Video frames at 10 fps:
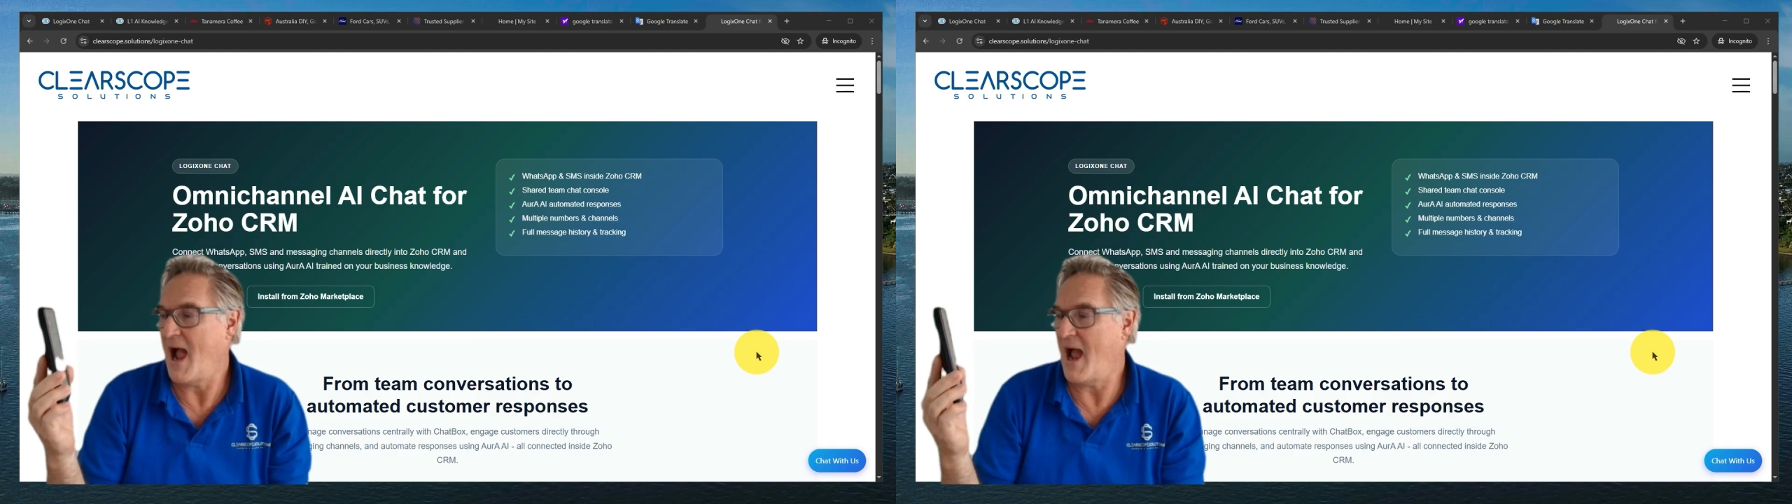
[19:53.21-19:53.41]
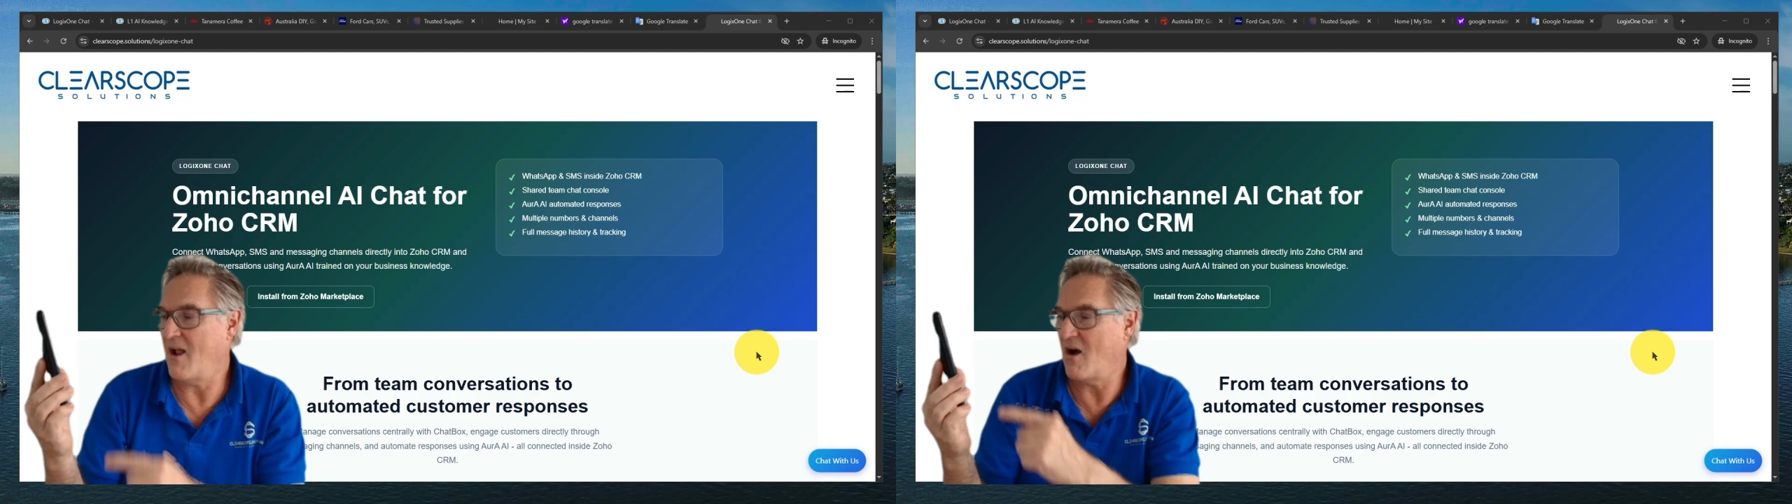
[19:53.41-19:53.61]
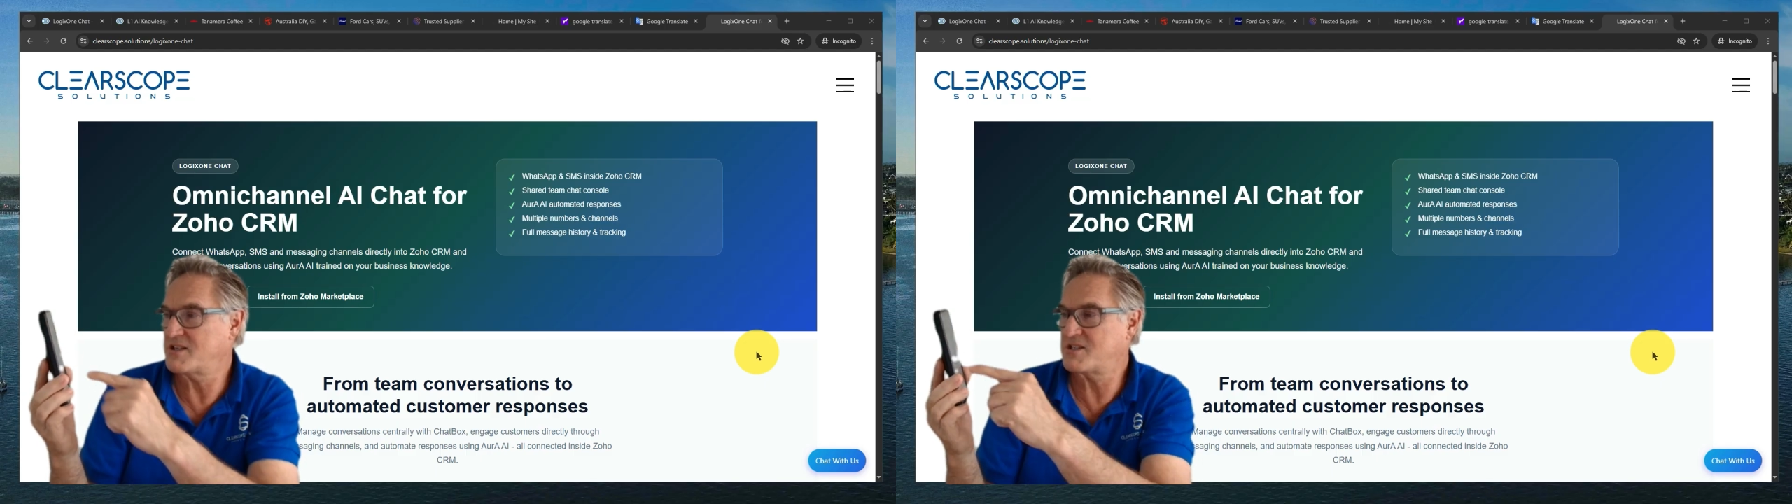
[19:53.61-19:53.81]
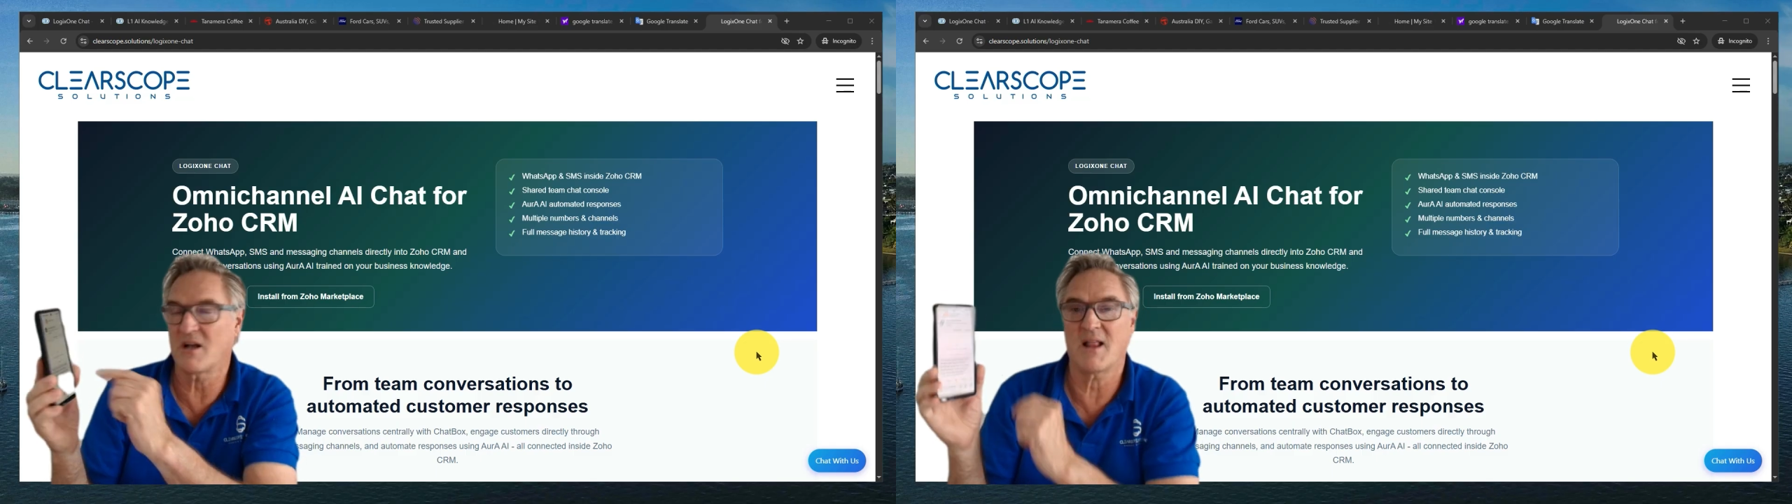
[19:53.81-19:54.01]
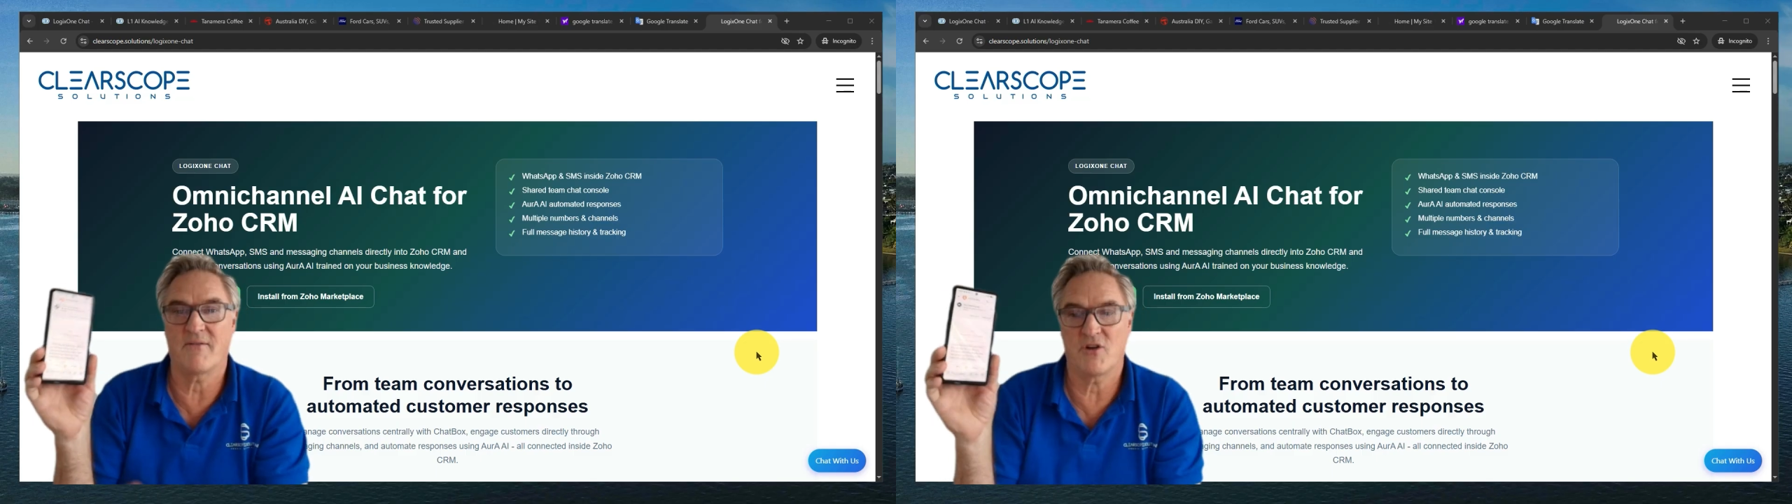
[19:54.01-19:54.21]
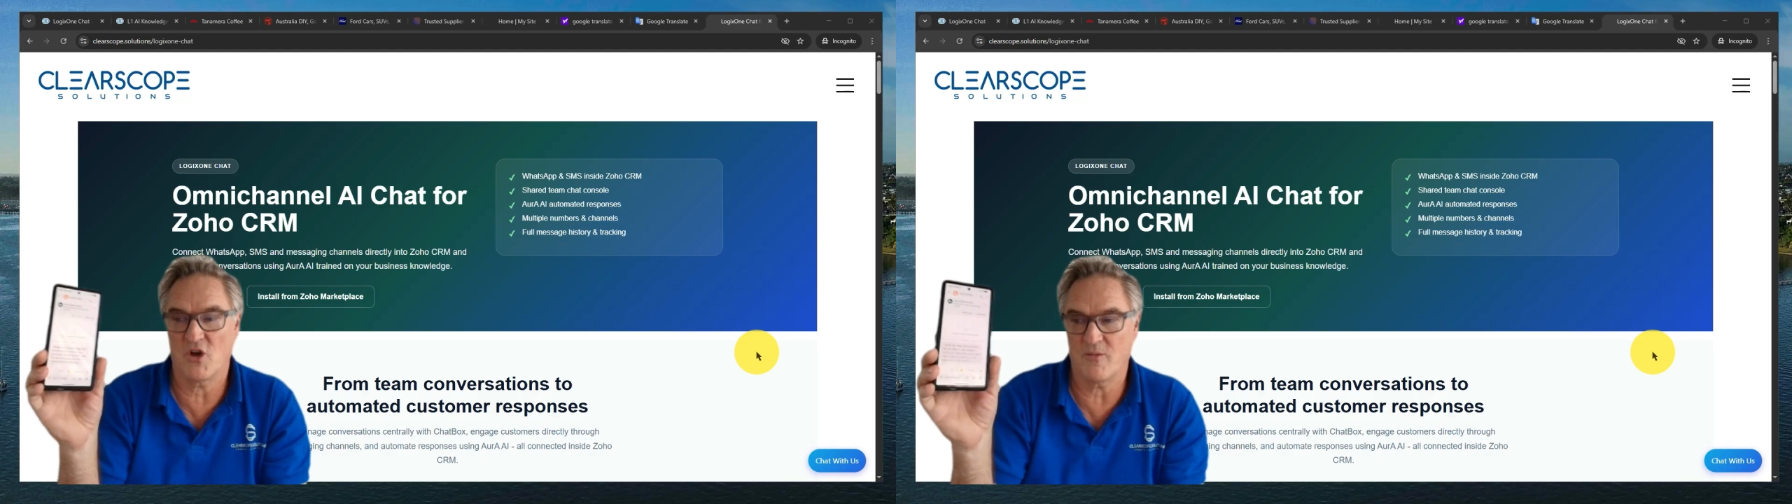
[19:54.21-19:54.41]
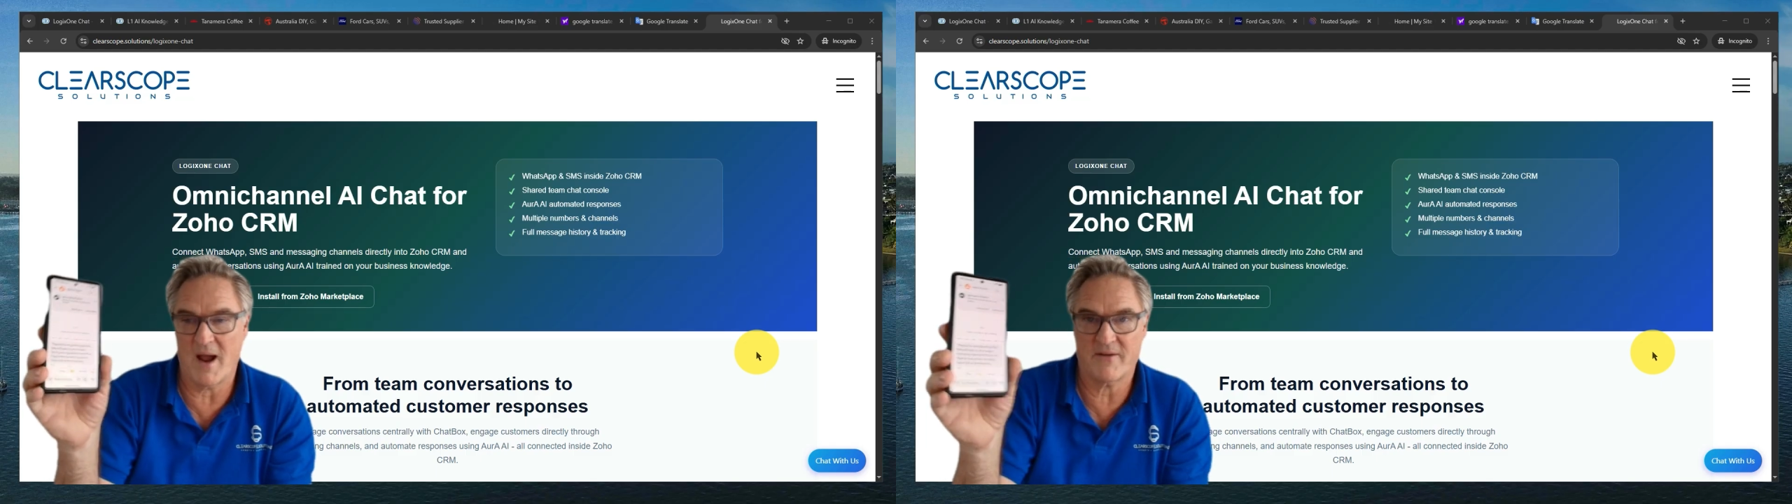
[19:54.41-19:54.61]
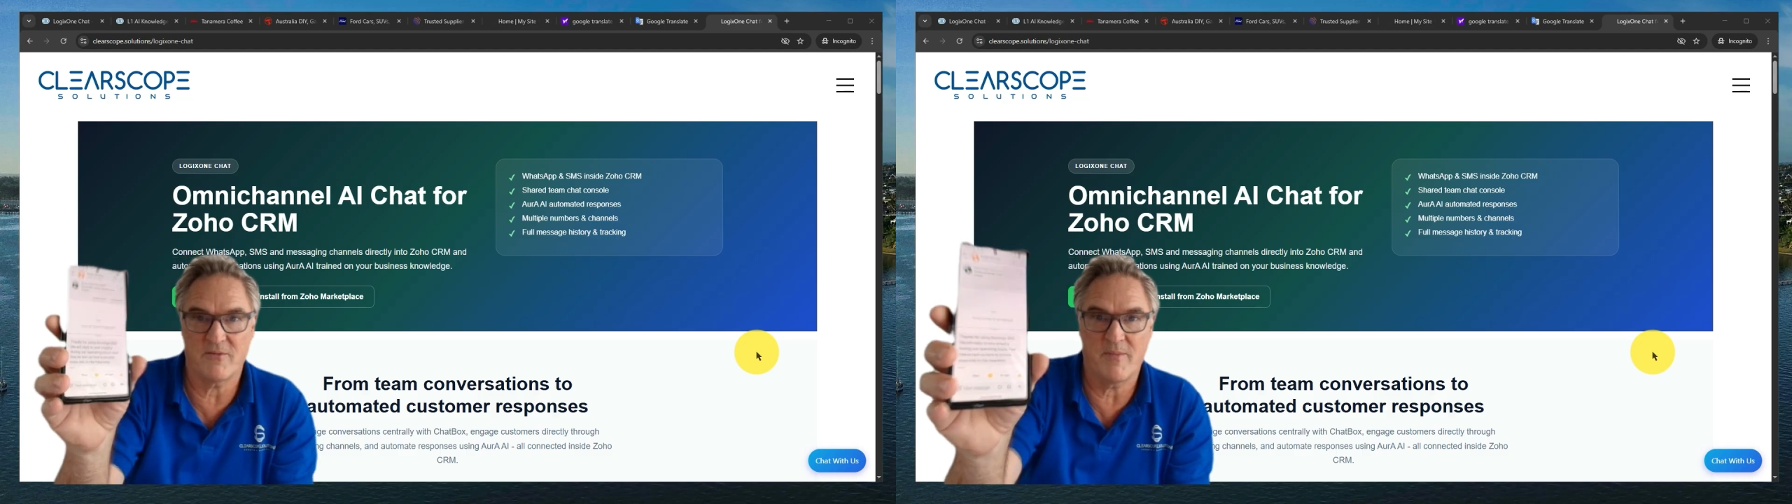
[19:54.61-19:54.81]
and I still haven't heard
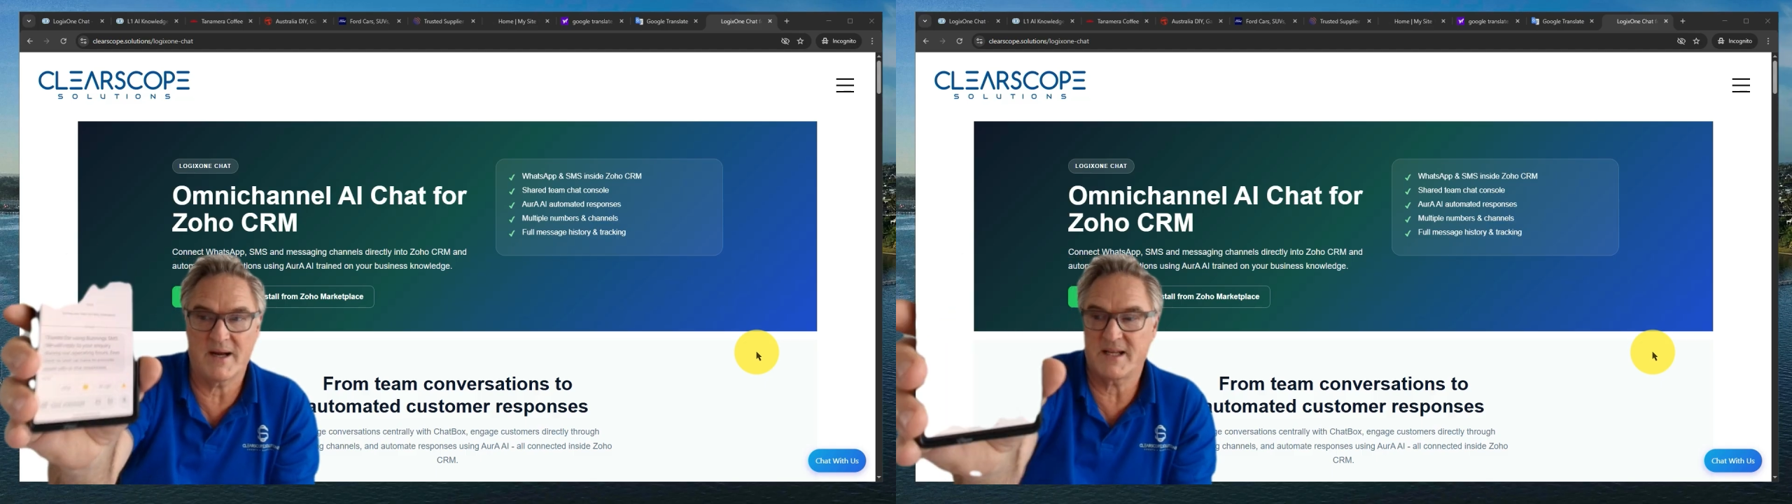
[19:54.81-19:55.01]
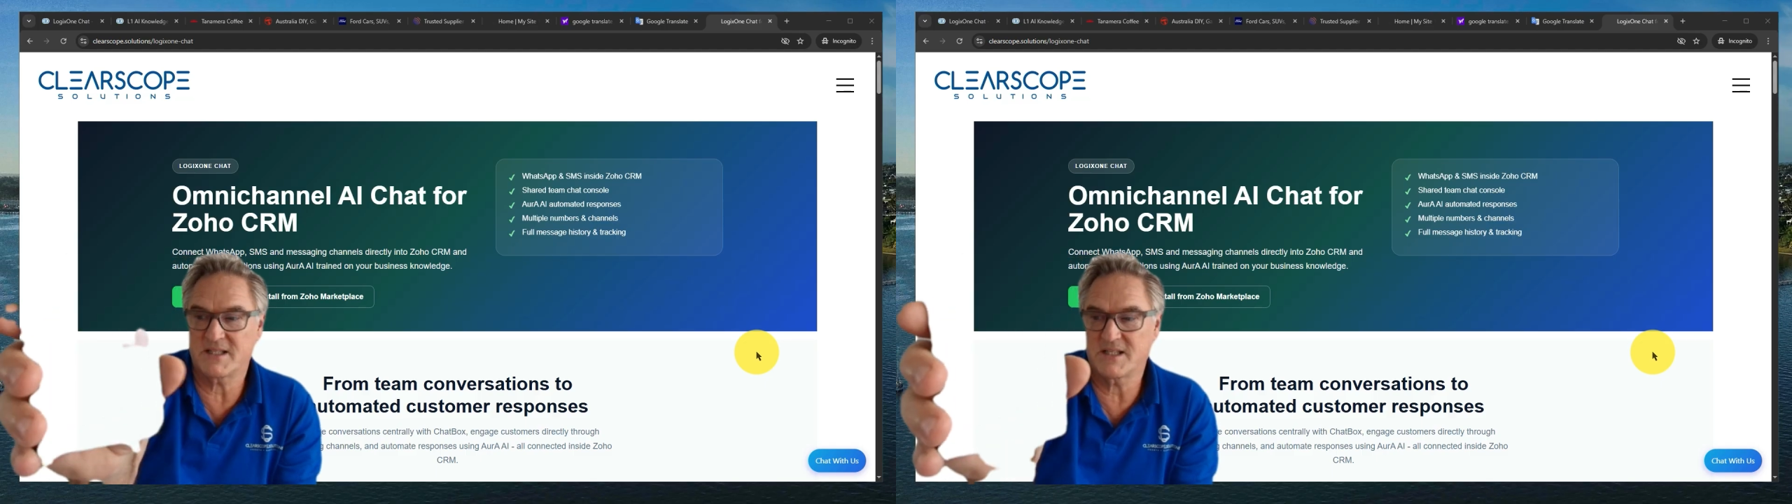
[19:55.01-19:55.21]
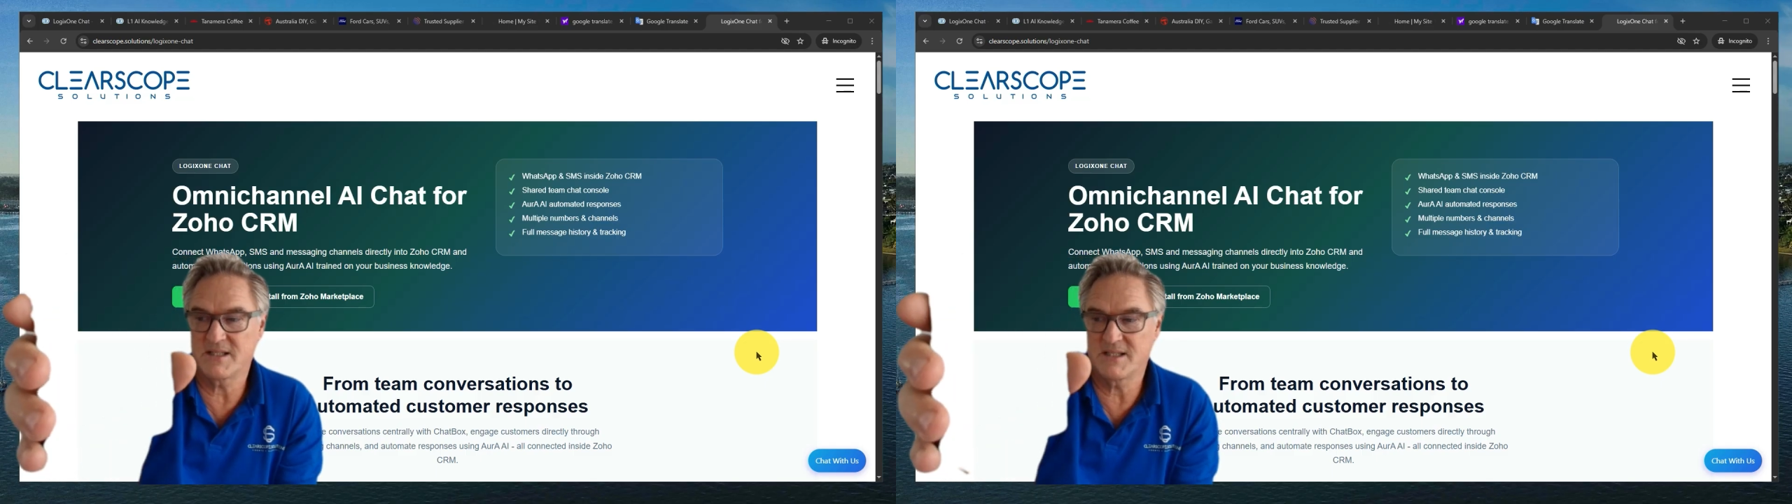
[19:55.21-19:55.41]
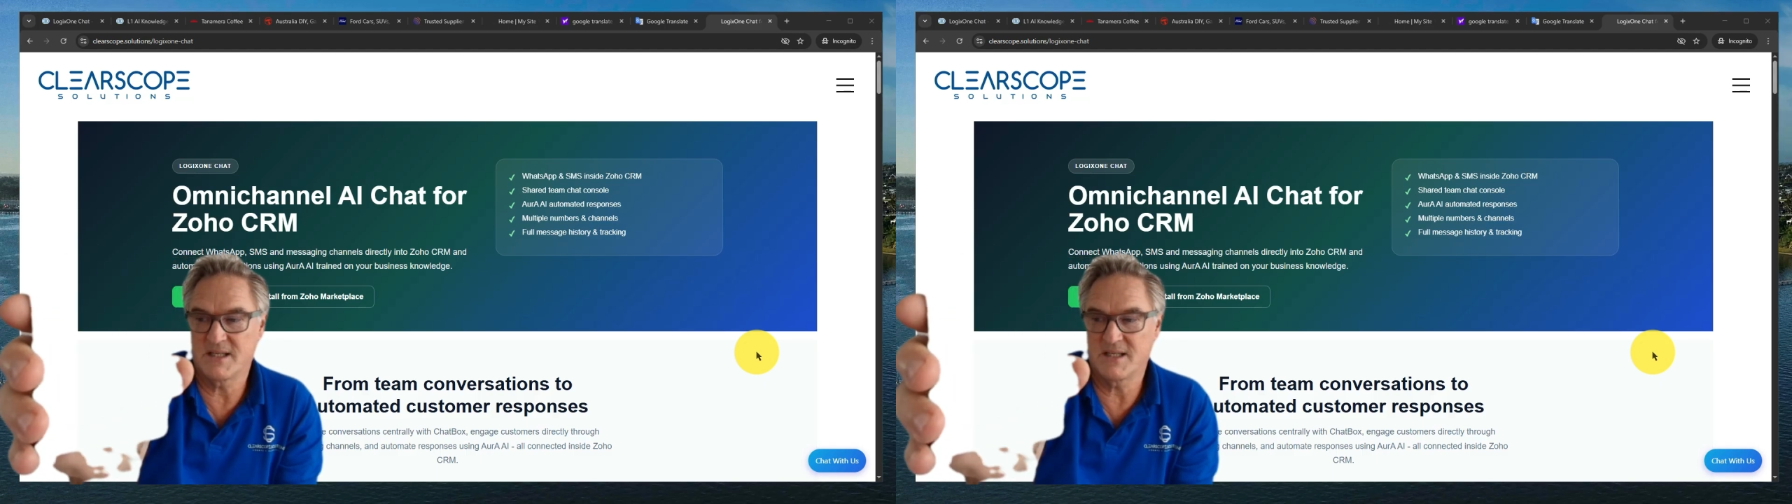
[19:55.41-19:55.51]
back from Bunnings.